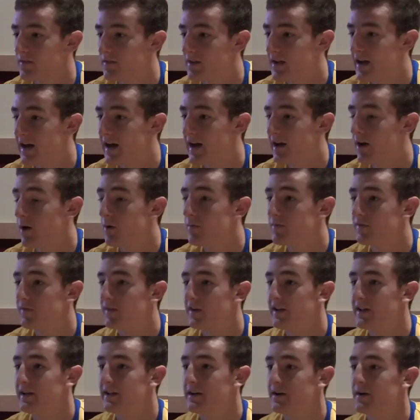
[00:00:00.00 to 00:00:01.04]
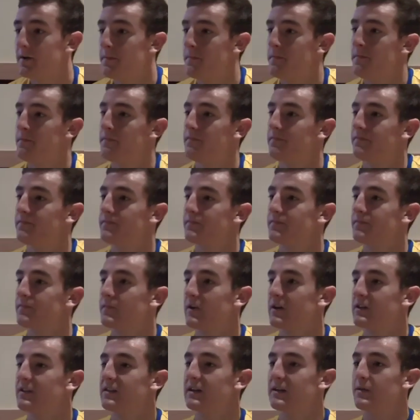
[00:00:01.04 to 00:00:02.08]
Yeah, hopefully. I
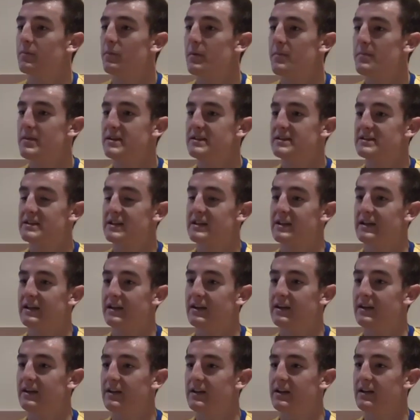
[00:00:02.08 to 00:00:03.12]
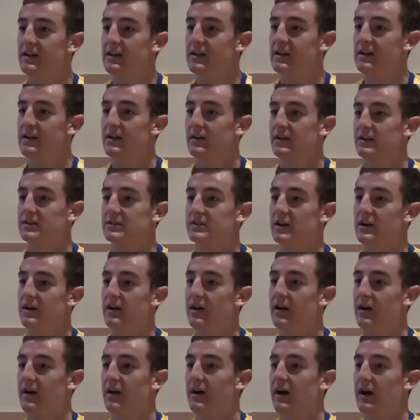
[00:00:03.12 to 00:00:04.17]
think with me sitting, because
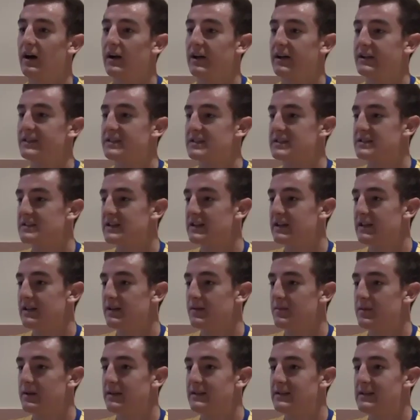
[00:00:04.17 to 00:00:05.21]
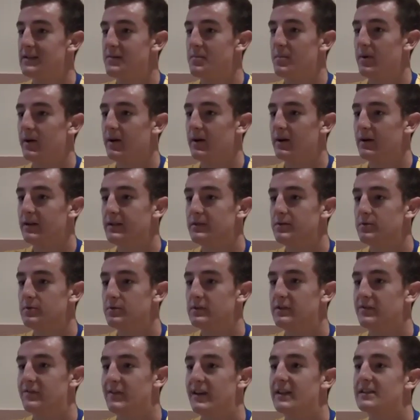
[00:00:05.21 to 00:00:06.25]
I like to sit a bit deeper, do the
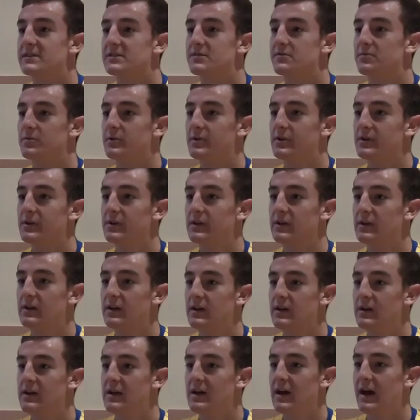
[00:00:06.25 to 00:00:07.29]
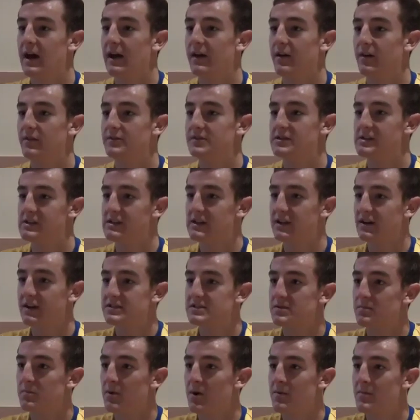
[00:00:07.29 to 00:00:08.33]
defensive work, and obviously he
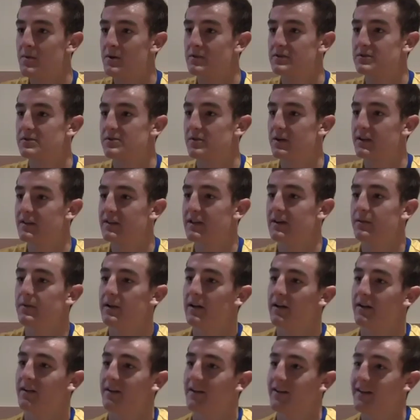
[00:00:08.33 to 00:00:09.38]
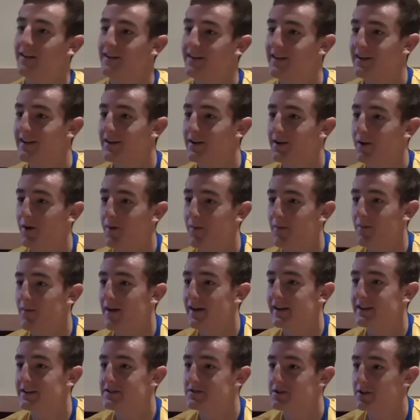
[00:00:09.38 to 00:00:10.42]
likes the bomb on, so I think we like
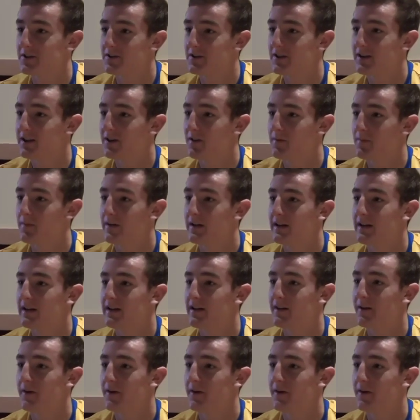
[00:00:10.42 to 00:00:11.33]
complement each other a little bit.